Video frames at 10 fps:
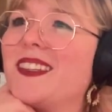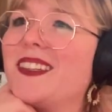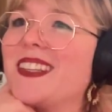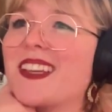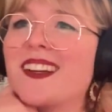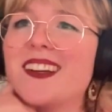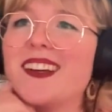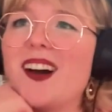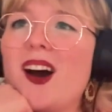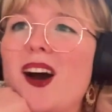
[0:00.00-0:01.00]
Is it,
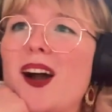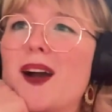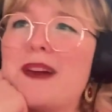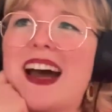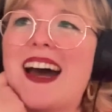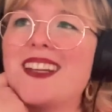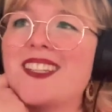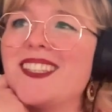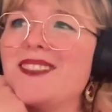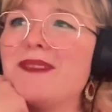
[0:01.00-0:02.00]
our
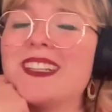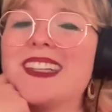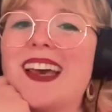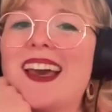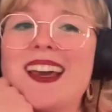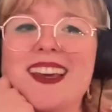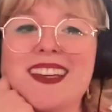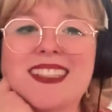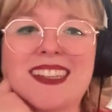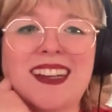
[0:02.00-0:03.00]
passion play
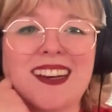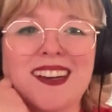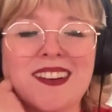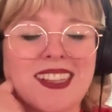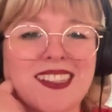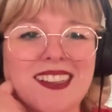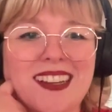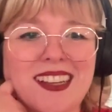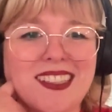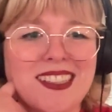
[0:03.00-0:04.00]
is now at
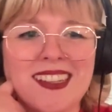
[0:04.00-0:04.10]
an